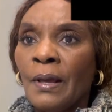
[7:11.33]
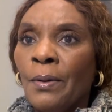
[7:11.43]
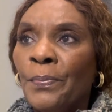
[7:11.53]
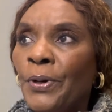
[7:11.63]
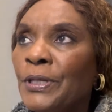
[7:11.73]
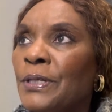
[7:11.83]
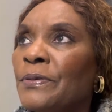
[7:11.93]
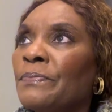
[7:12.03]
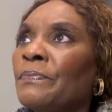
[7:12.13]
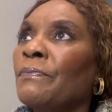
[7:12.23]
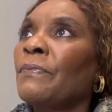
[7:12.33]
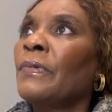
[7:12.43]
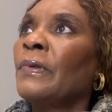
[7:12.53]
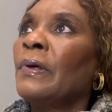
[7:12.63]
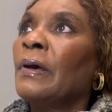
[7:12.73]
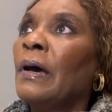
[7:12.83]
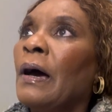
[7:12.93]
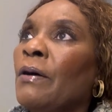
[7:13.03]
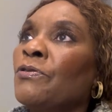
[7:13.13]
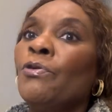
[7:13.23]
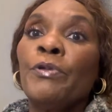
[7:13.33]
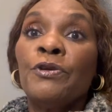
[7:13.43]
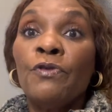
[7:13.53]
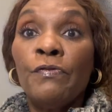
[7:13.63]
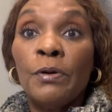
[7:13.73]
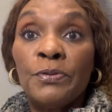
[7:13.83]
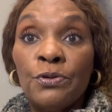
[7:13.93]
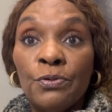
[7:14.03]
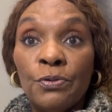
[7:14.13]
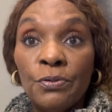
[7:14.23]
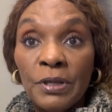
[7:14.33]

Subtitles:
But so we drove up to